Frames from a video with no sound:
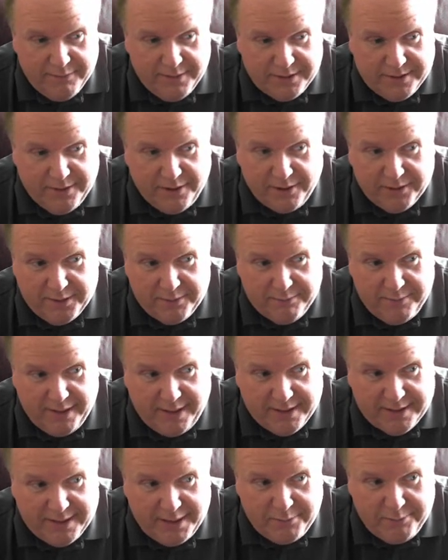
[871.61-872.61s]
We talked
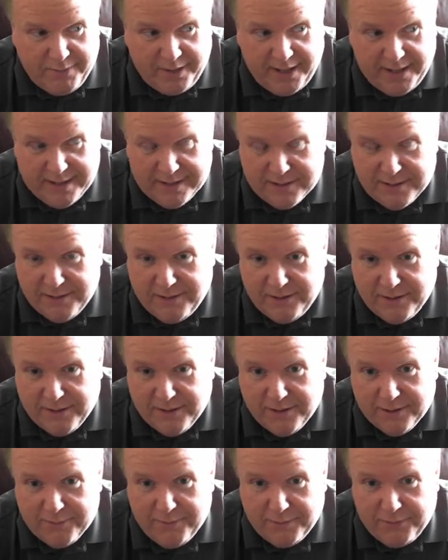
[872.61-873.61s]
about that Bonds
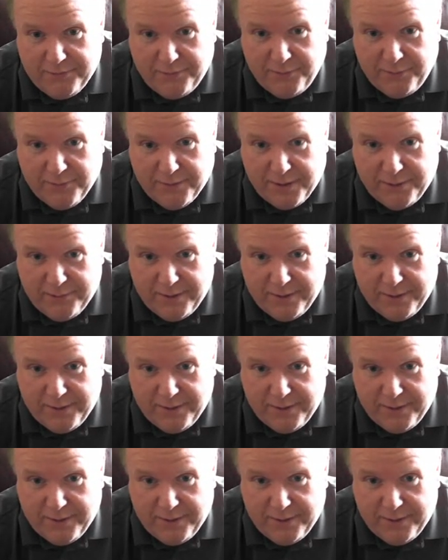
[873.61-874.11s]
card before